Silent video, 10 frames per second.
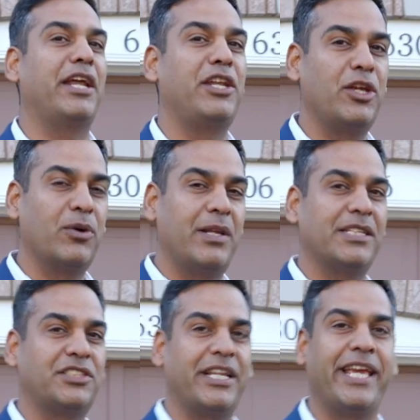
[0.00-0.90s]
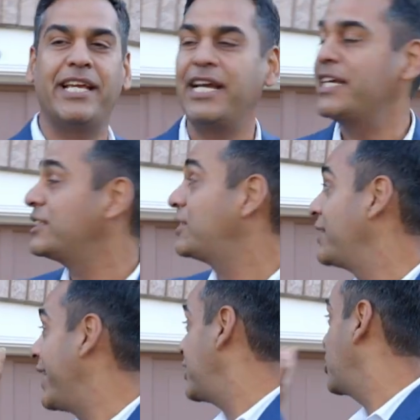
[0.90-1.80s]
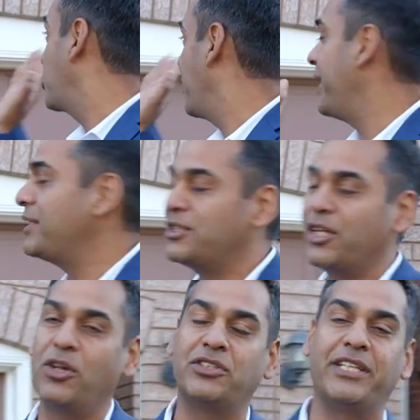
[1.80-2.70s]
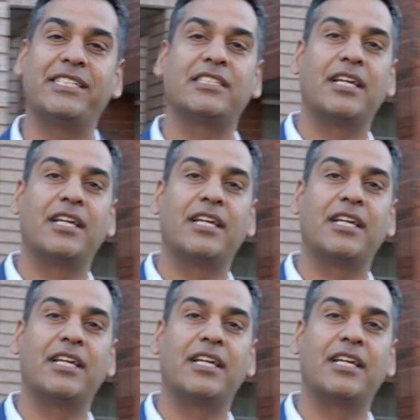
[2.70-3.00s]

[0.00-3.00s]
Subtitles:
new listing 6306